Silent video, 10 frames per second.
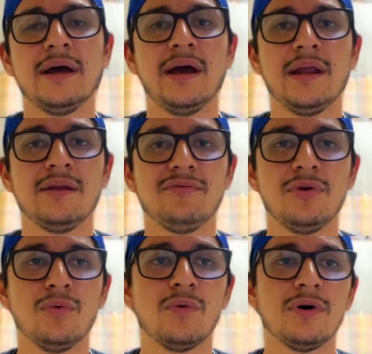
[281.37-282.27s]
and if
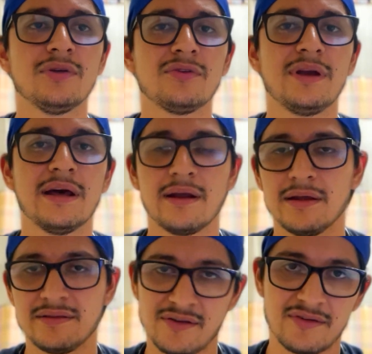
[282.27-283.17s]
you want to get a
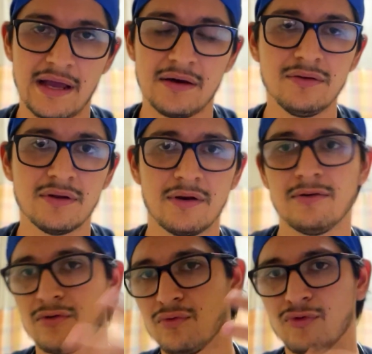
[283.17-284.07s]
discount and
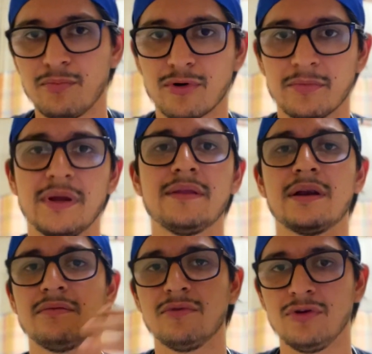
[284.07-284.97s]
also support me,
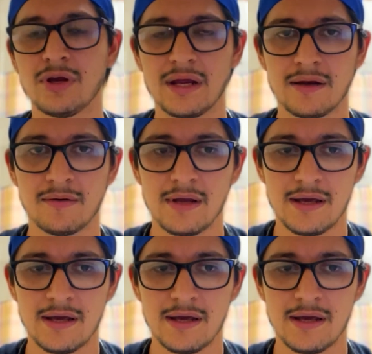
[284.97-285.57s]
then you can